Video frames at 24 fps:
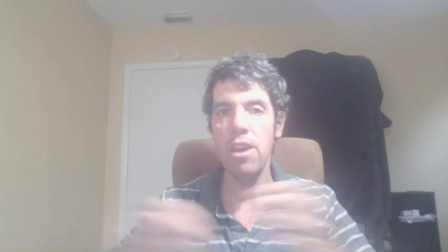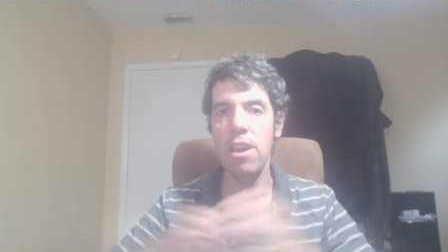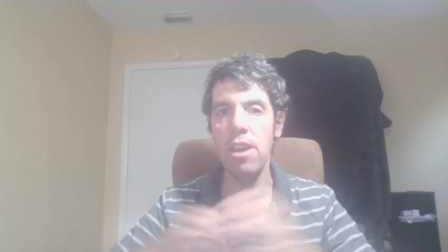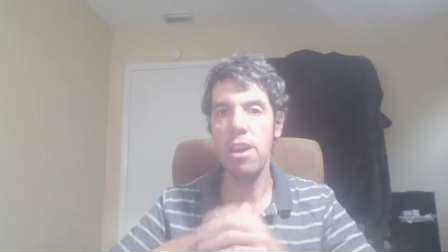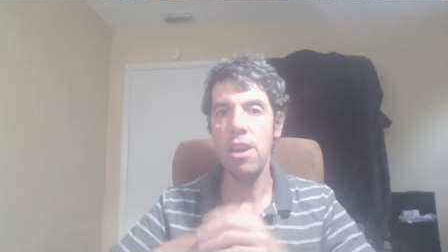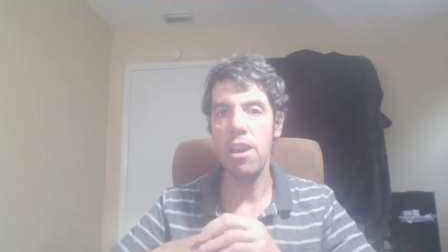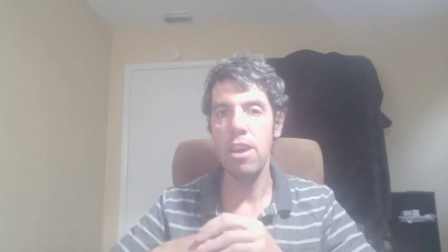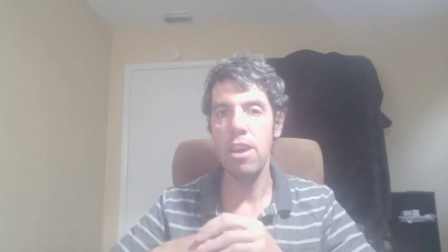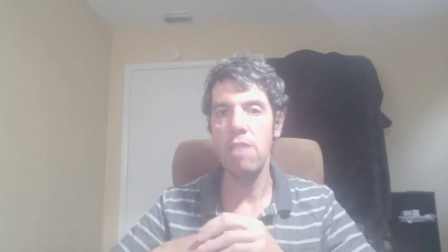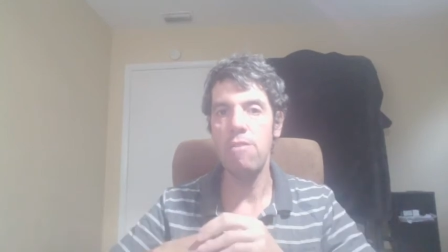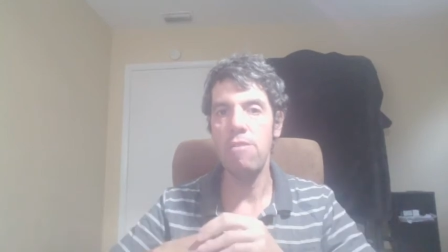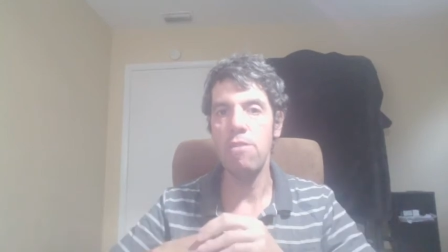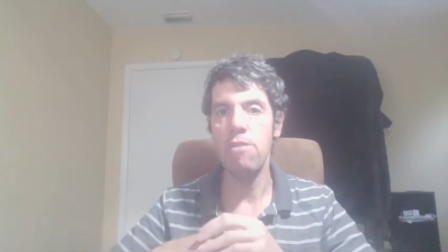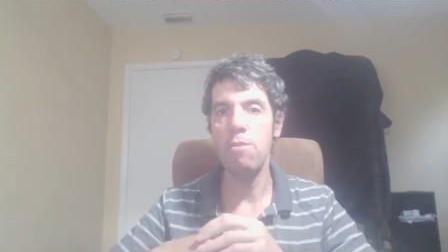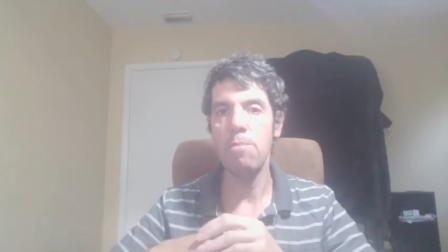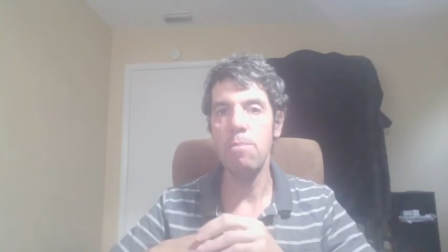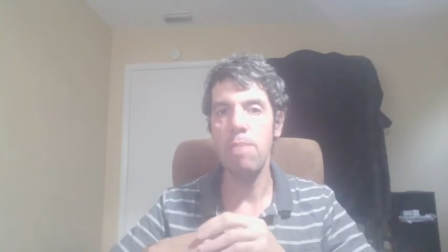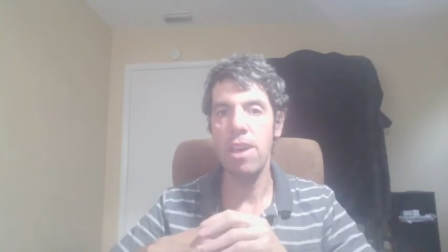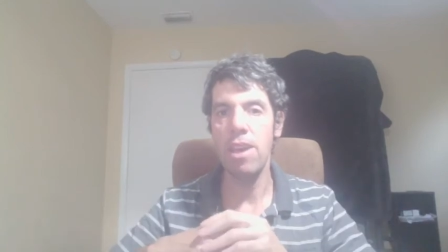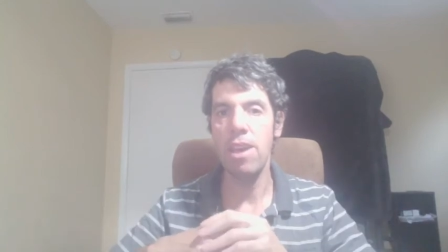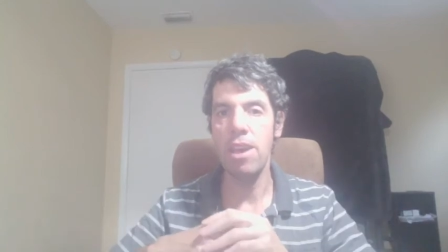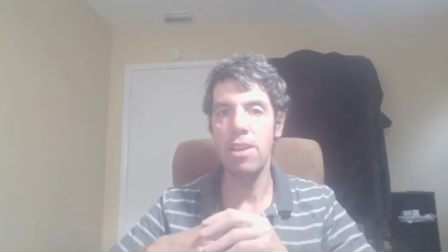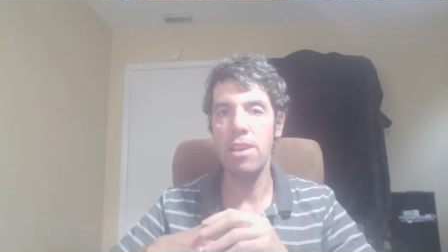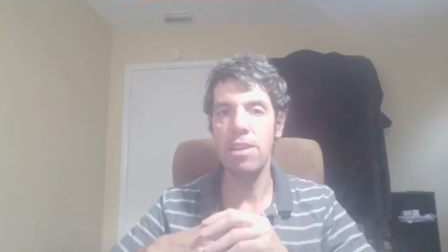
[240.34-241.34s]
If you
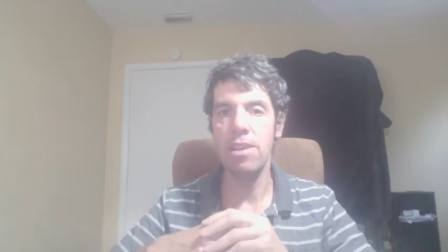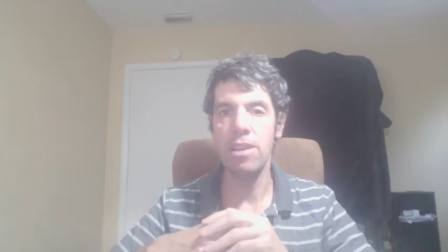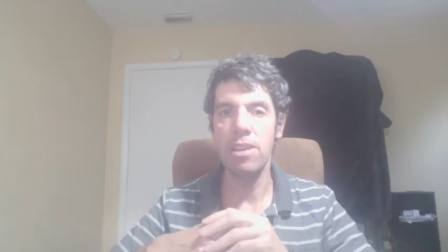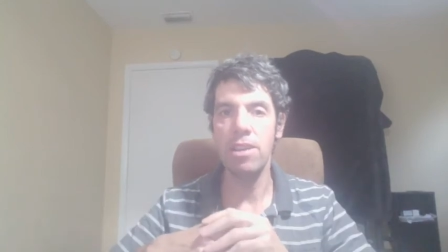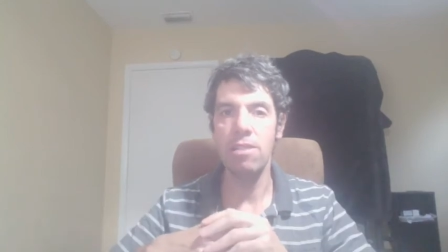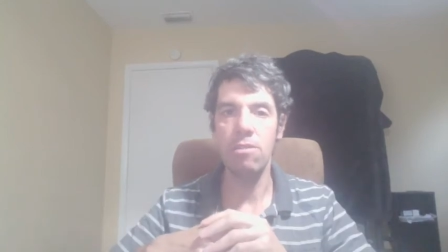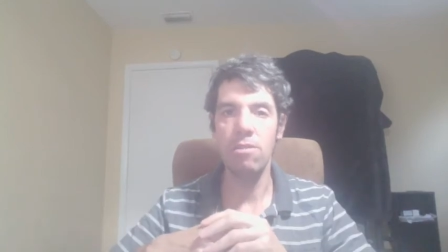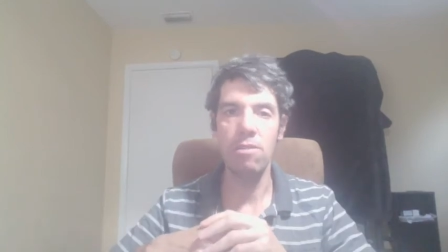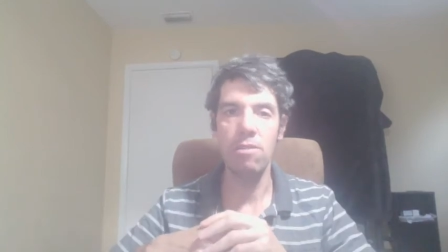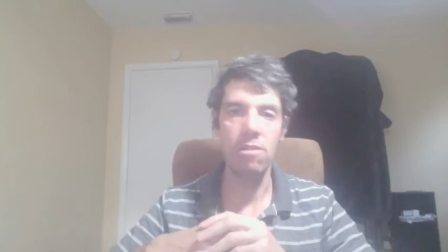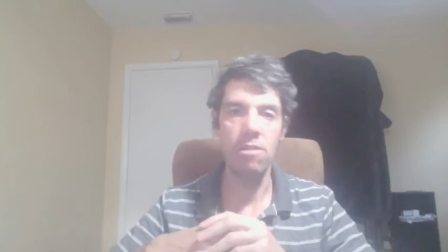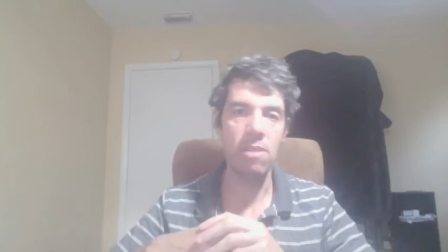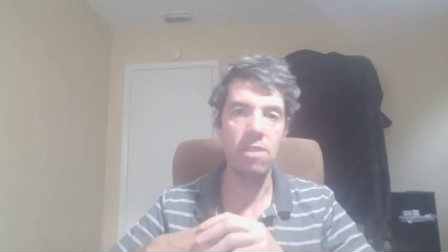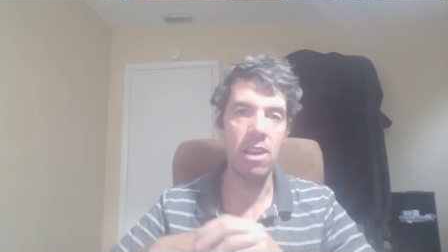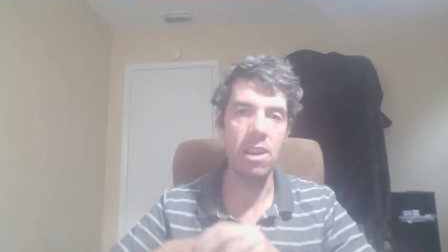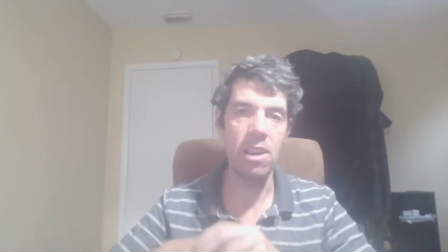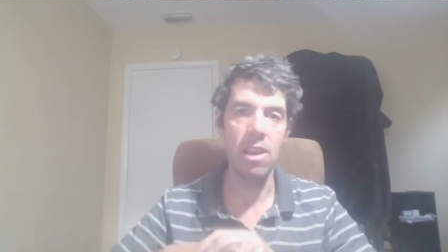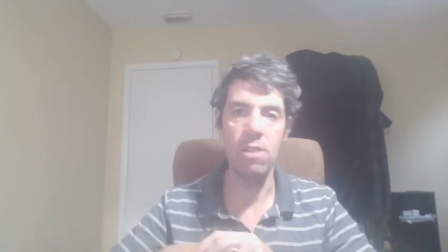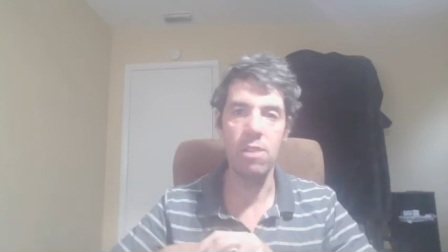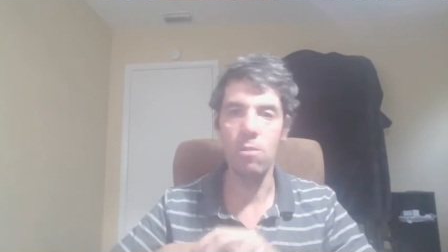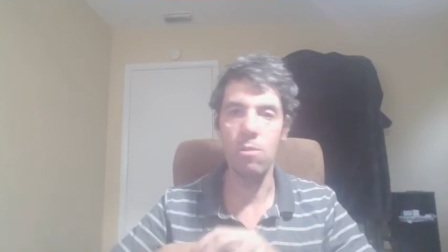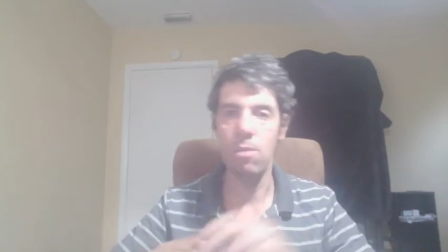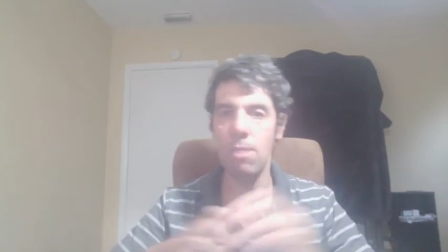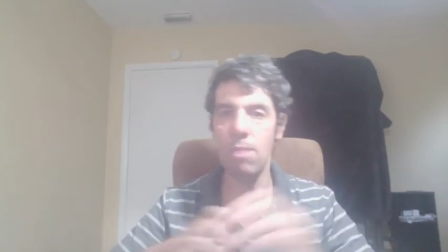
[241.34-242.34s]
panic and you say,
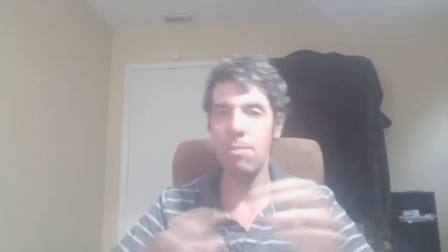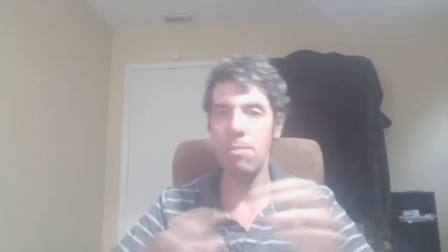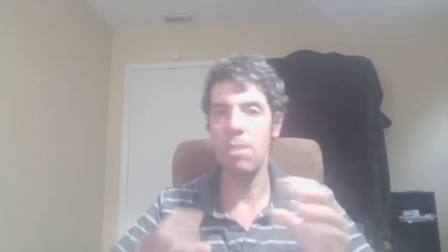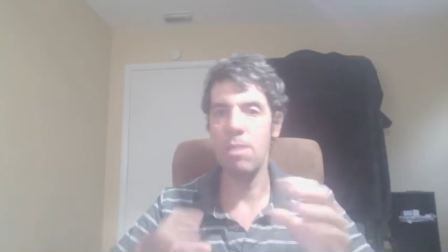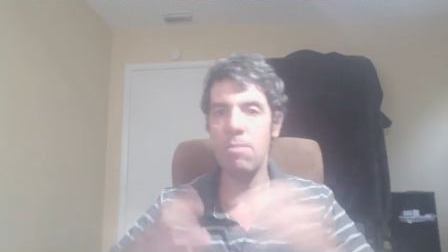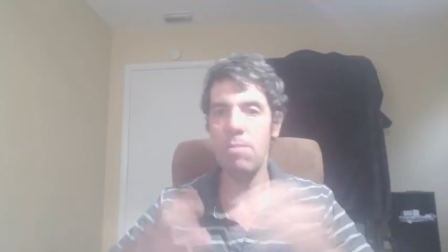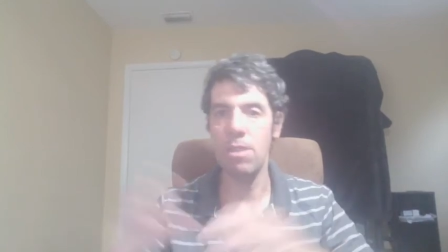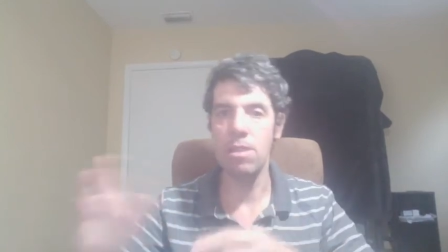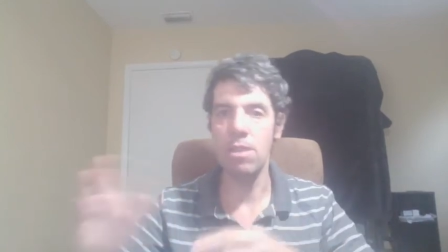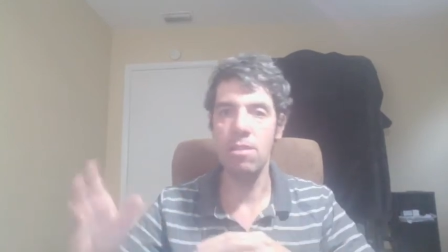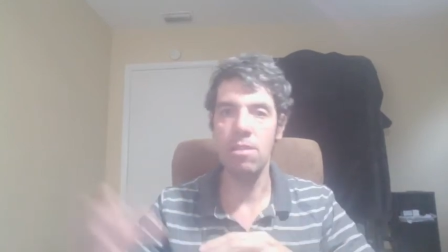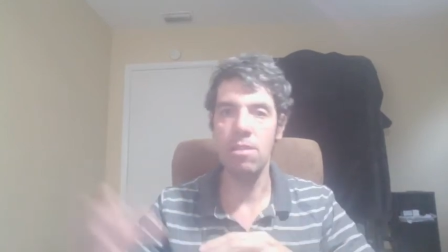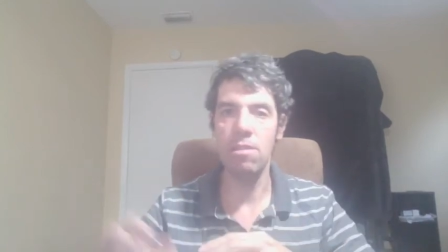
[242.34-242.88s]
I don't want my money in